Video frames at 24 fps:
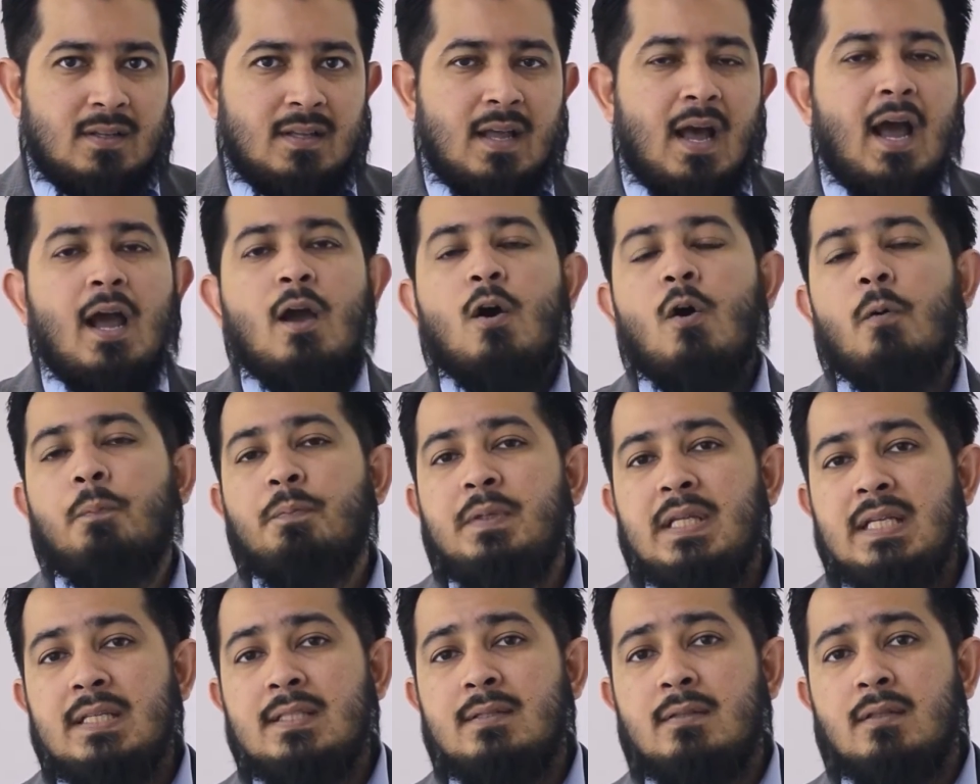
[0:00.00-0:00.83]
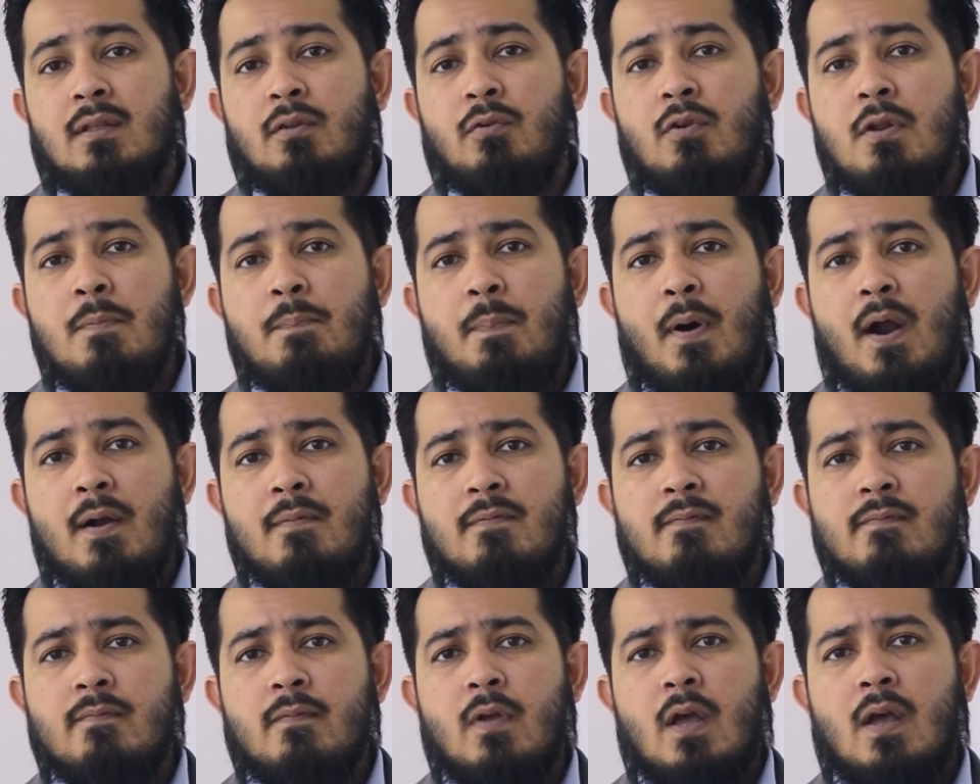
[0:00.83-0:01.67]
I hope these 3-part
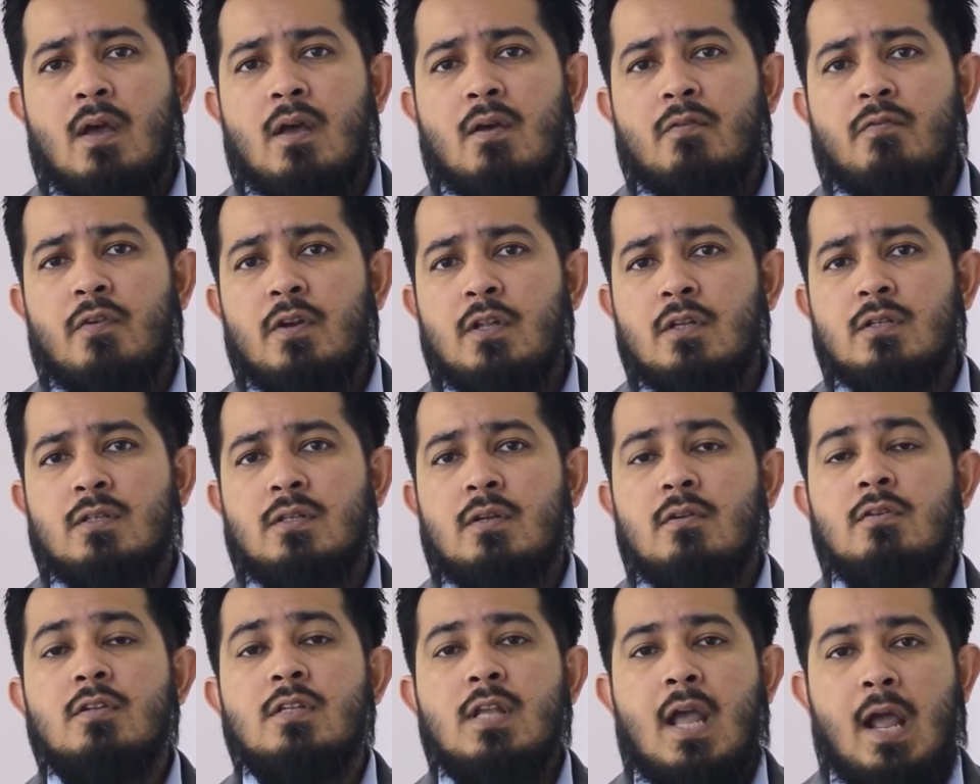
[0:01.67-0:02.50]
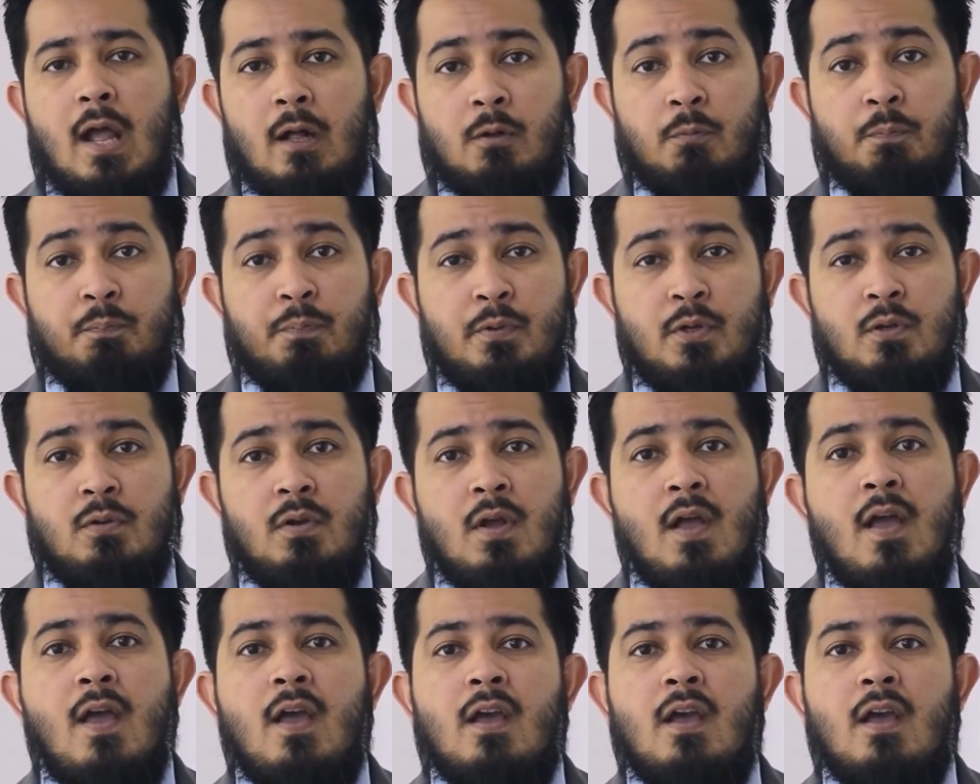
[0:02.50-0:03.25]
video series help you.